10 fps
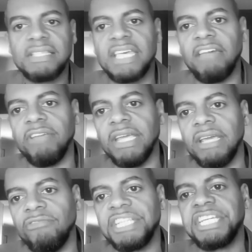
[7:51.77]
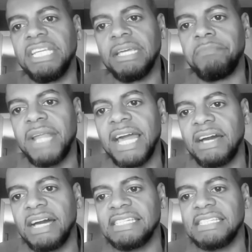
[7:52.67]
Terry and Richie in
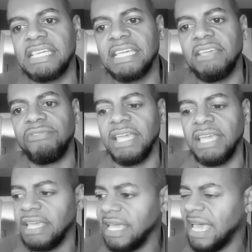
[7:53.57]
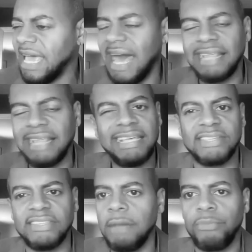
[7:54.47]
Black Eyes TV, and there's
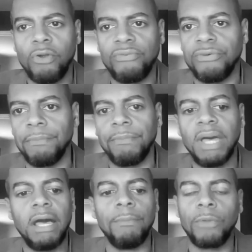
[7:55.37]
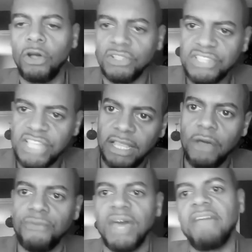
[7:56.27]
a number of them, content
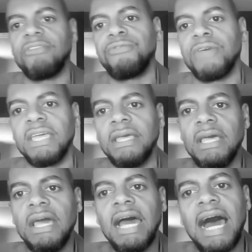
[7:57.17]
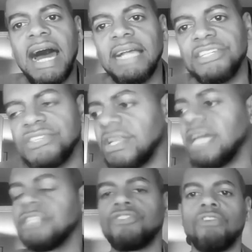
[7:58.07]
over everything. I just
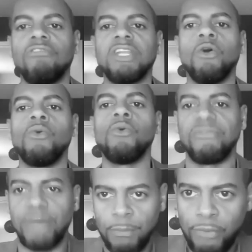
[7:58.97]
started to draw in all of our